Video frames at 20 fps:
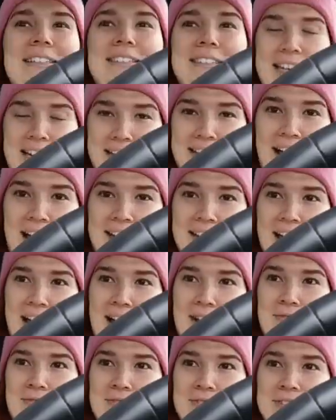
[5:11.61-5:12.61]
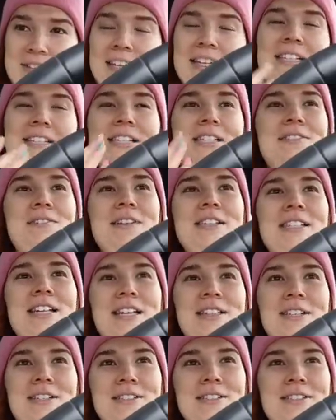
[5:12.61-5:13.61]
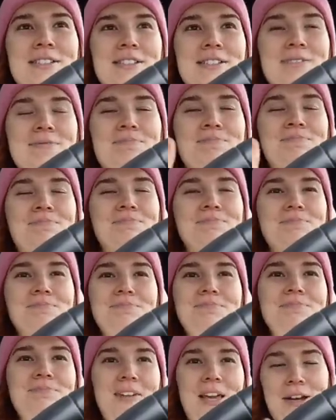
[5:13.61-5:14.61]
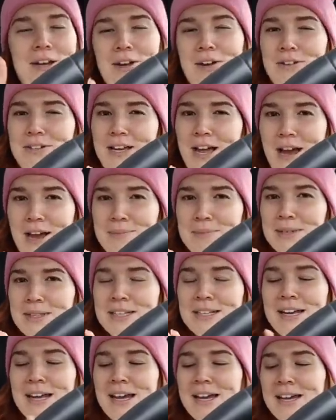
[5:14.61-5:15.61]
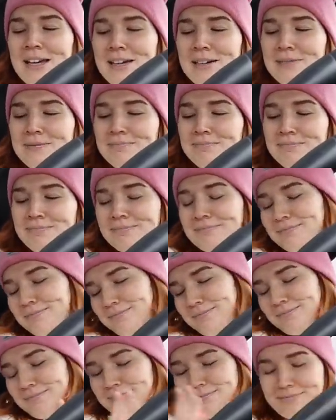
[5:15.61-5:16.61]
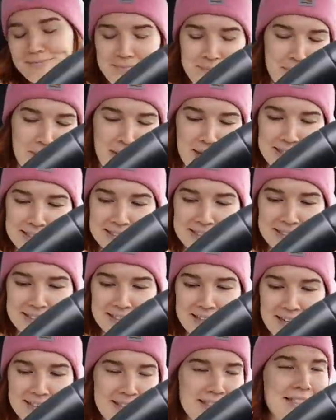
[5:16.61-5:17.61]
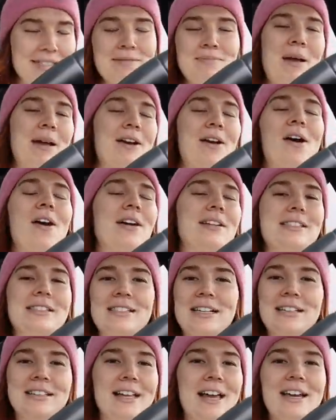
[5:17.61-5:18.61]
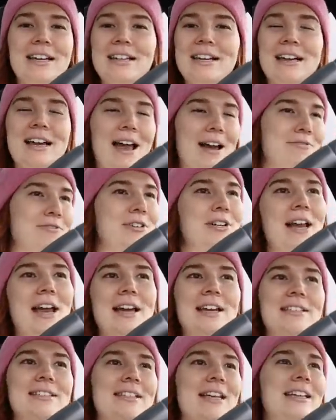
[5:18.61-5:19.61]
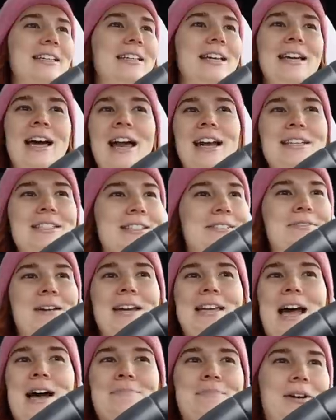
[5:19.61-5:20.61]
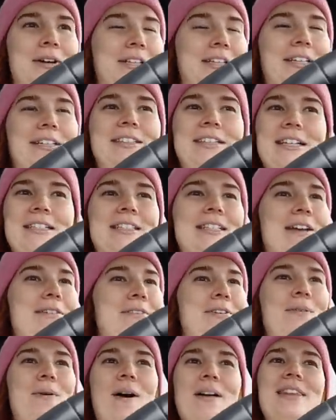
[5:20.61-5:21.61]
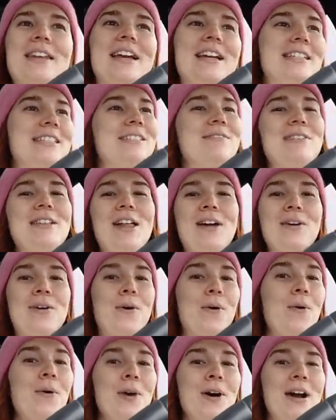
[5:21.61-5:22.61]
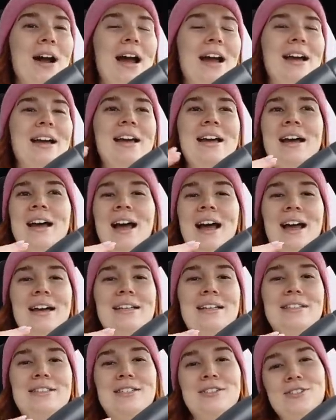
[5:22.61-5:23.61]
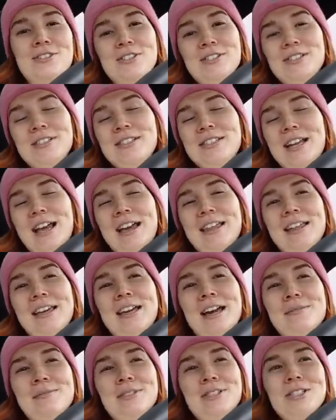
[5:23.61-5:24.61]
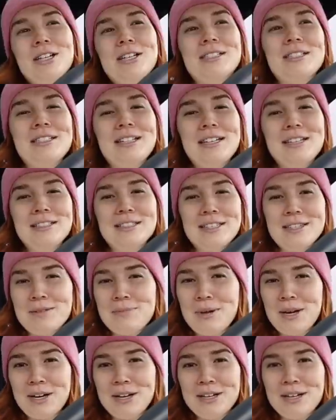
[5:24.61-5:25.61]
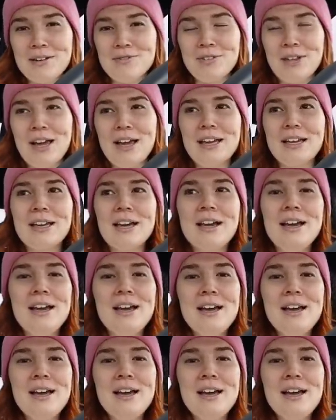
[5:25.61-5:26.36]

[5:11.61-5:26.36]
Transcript: daylight left. Like, it just feels like there's no time in the day. But this is my constant, like, every day. It's like, you gotta just wake up earlier, Lindsey, if you want the days to be longer. Or I need to just, I think I'm adjusting to the period of, like,